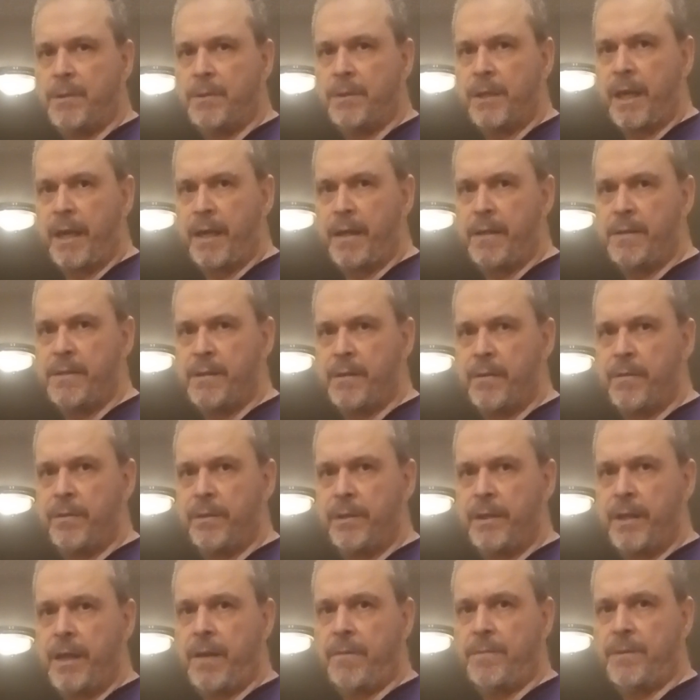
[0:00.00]
Okay, so
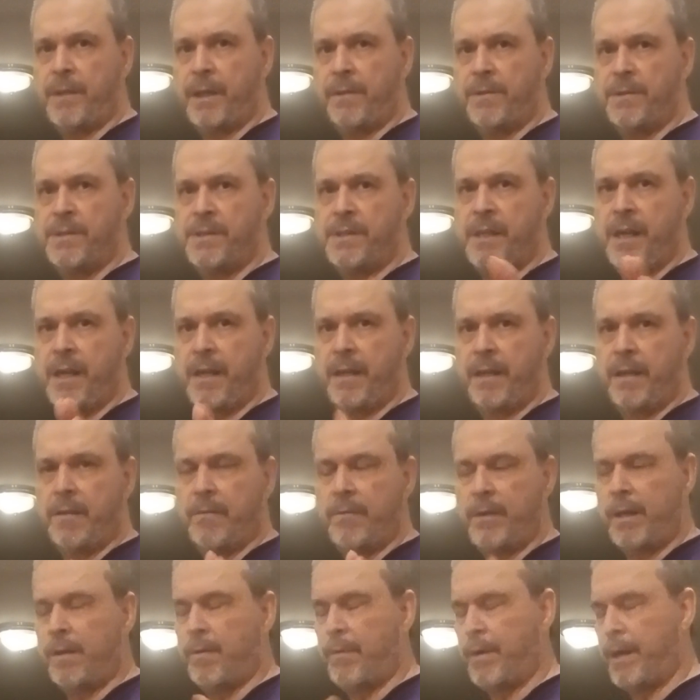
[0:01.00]
you have to understand that
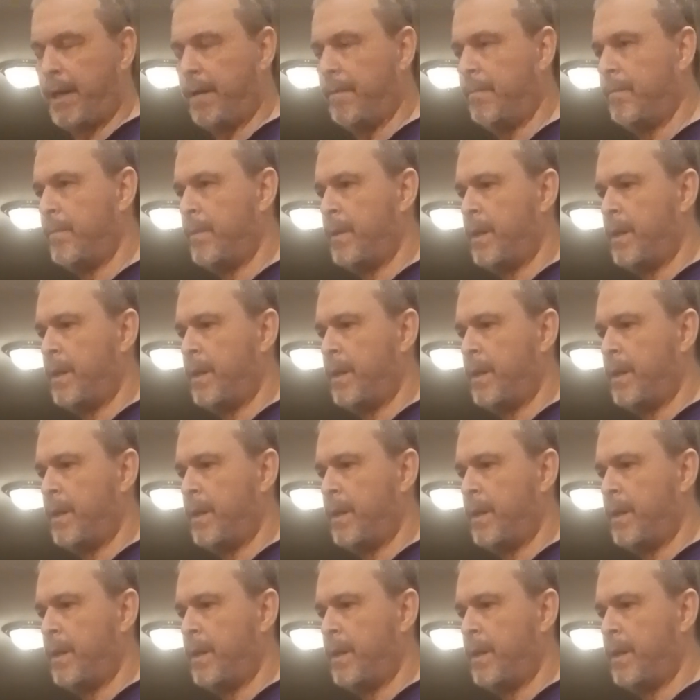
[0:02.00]
right away.